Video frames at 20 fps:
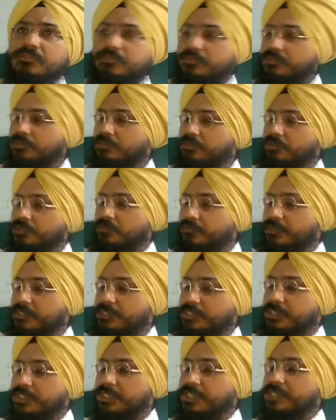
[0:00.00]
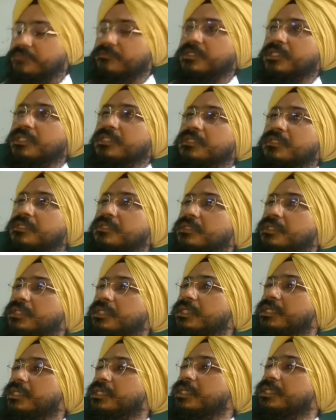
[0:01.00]
So you will see it will
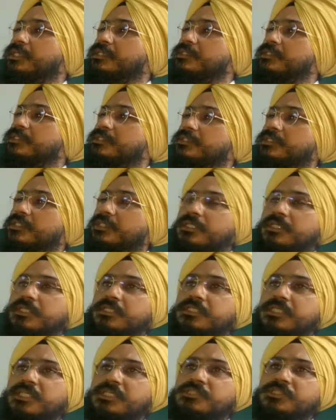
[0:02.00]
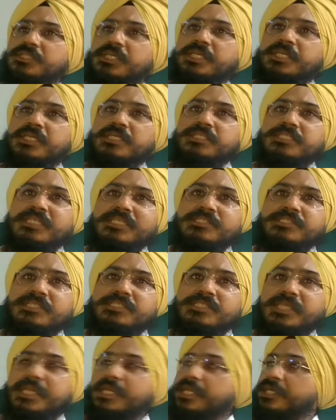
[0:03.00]
just taken just a
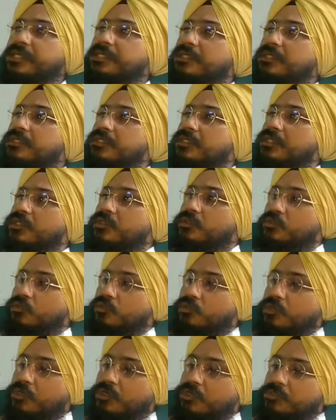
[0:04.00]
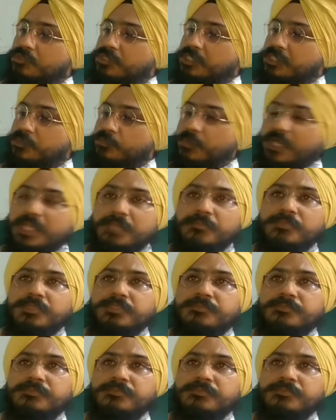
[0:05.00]
second to cross this pipe.